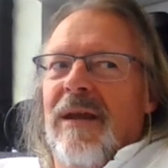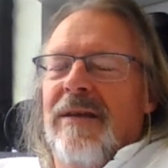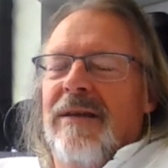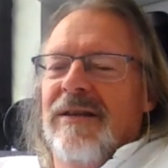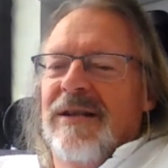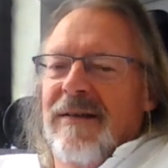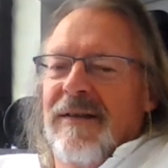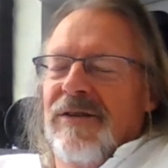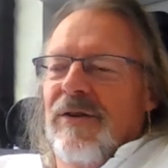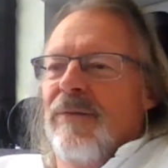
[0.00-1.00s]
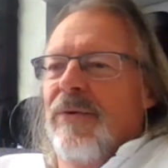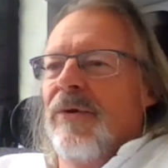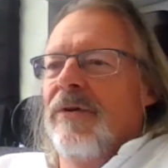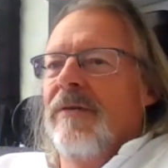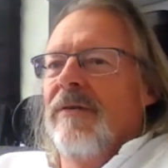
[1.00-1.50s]
You can take things on
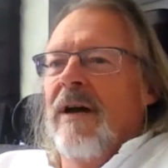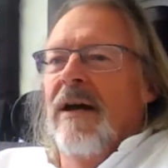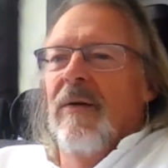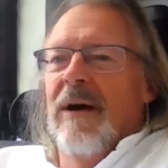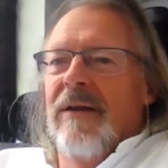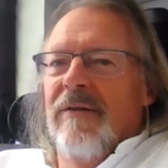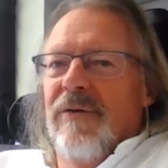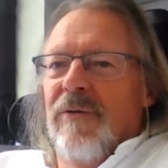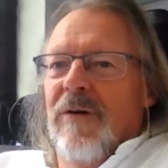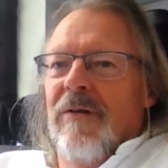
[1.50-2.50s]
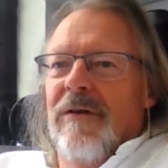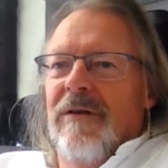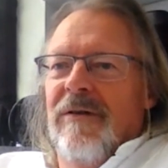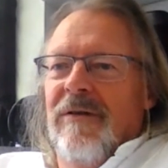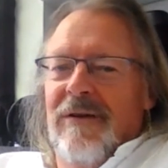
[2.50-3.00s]
board and evaluate them for what
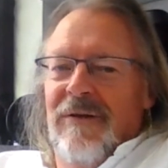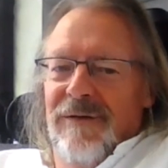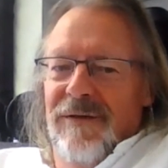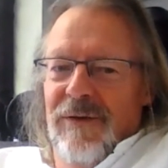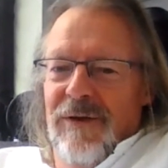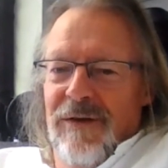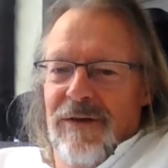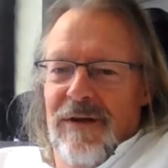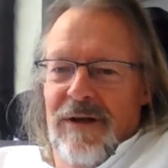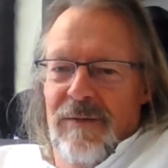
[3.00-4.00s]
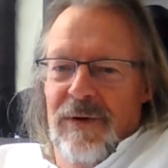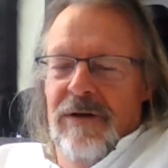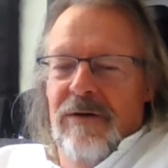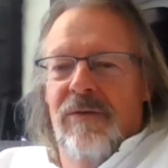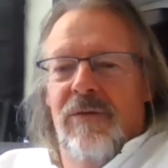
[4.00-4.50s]
you feel that they could
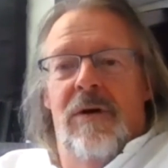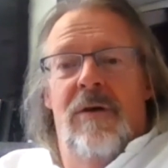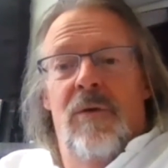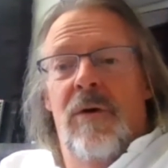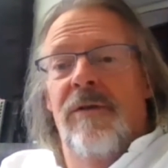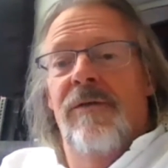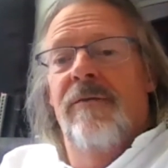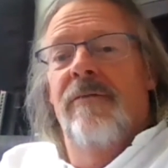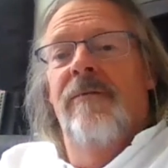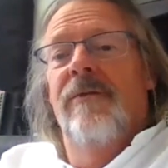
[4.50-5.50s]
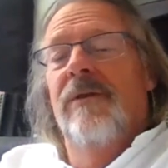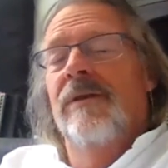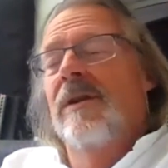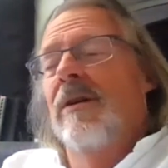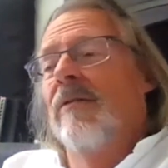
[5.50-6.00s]
be of worth for
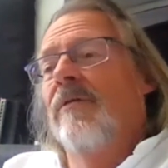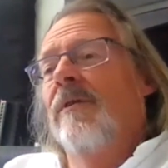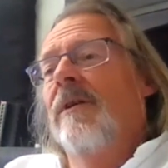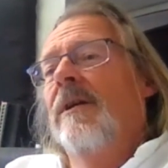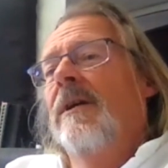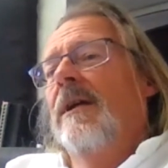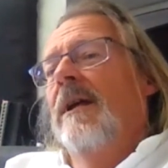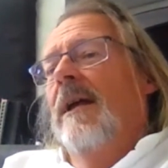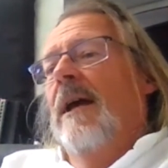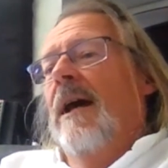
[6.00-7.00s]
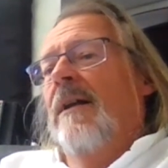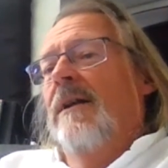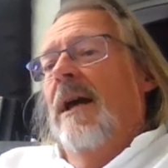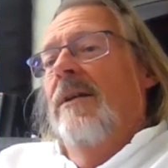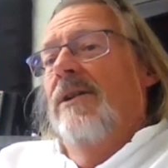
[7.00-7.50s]
yourself,
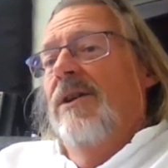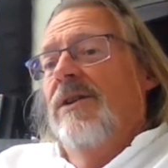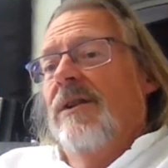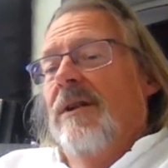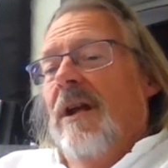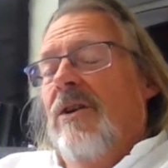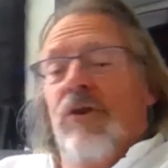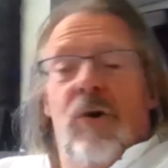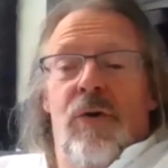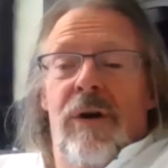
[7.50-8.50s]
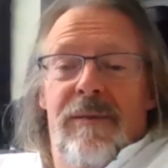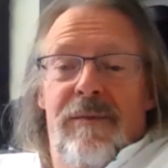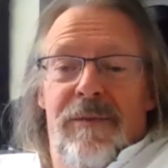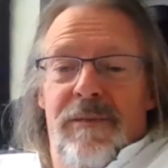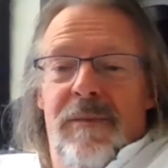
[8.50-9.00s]
and just enjoy
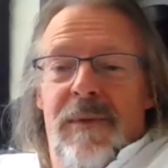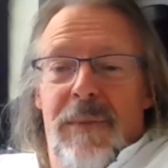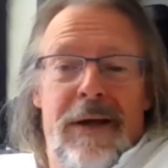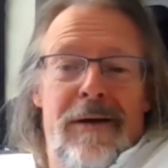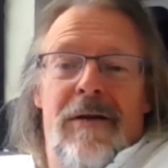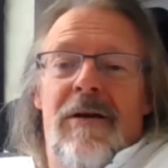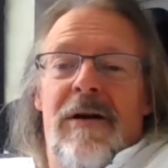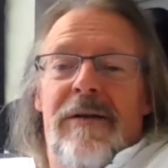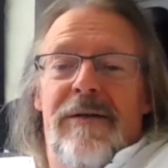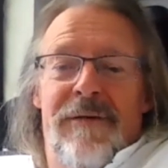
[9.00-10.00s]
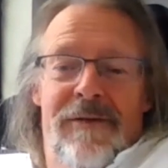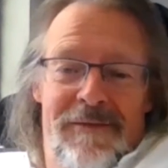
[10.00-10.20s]
being alive.